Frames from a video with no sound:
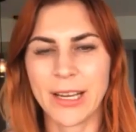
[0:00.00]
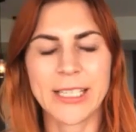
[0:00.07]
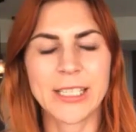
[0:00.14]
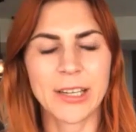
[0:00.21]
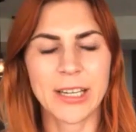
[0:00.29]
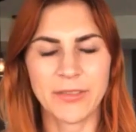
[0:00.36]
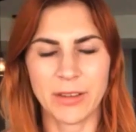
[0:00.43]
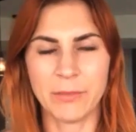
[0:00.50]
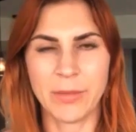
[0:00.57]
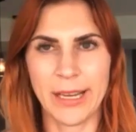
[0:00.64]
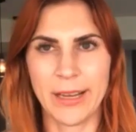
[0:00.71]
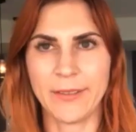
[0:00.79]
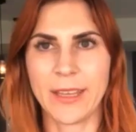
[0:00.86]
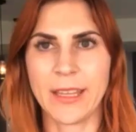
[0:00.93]
I don't even
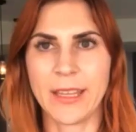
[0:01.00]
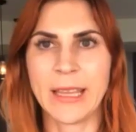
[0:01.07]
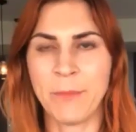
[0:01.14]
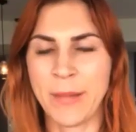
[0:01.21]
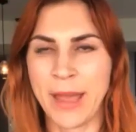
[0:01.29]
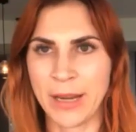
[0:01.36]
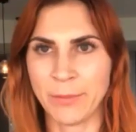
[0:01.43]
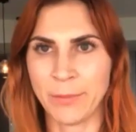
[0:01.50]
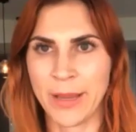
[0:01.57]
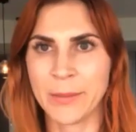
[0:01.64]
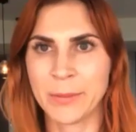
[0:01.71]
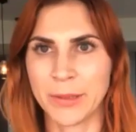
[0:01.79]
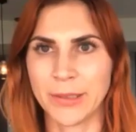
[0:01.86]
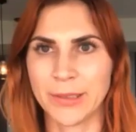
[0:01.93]
believe that they're bad
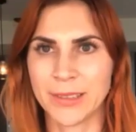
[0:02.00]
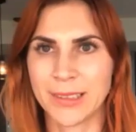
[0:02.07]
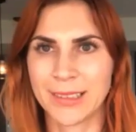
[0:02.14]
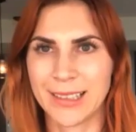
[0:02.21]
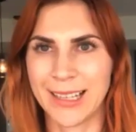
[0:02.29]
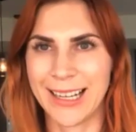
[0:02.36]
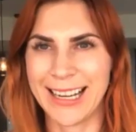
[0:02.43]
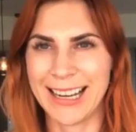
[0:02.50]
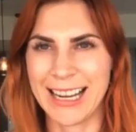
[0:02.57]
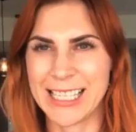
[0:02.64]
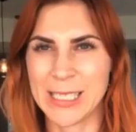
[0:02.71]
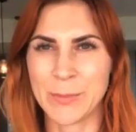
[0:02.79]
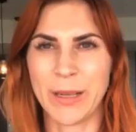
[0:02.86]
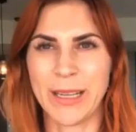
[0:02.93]
people, right? I
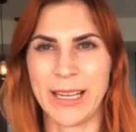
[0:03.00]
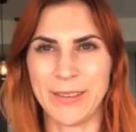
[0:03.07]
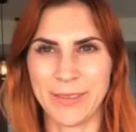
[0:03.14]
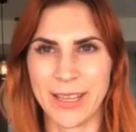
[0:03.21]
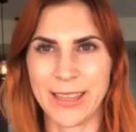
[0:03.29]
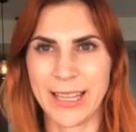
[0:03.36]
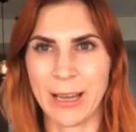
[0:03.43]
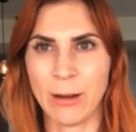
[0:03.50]
just believe that they're